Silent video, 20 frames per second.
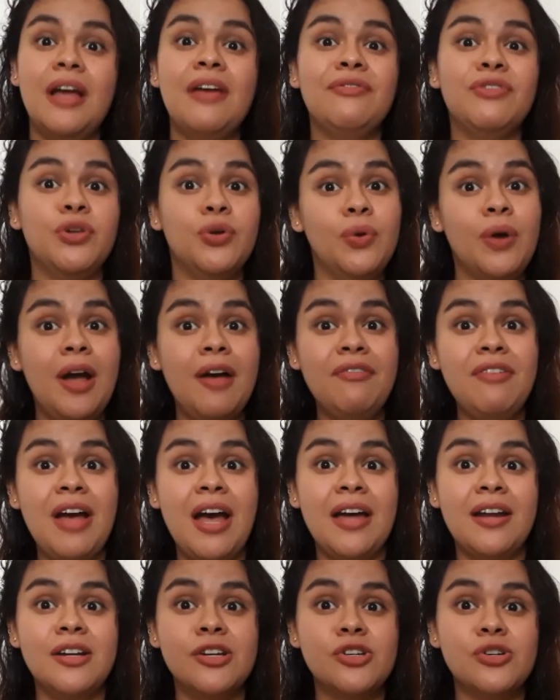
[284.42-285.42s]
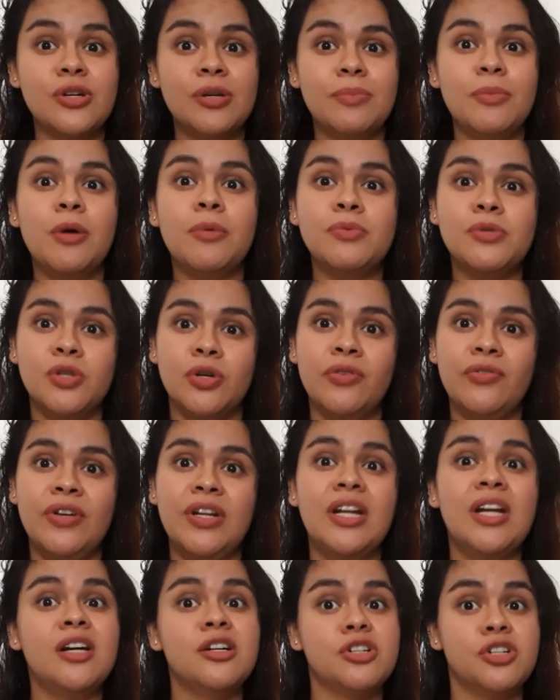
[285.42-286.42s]
If you have had a dream
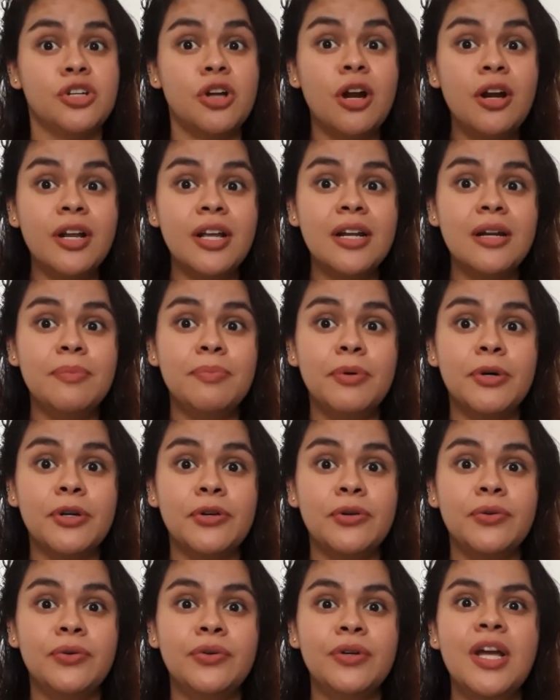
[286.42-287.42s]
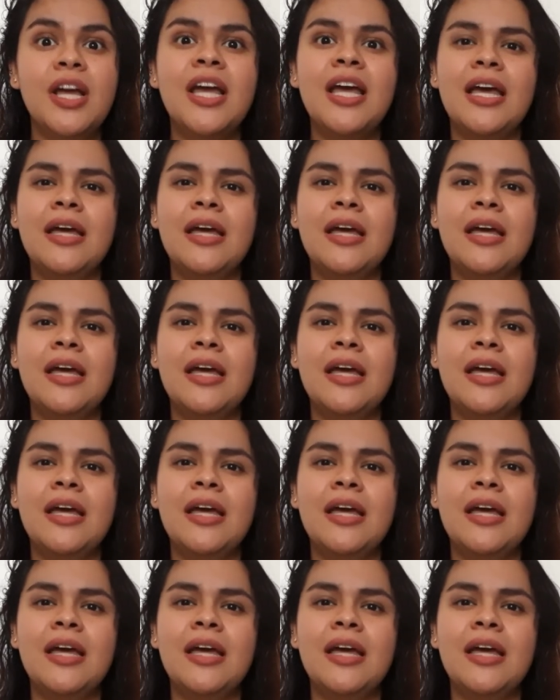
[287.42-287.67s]
observing a shark in a puddle,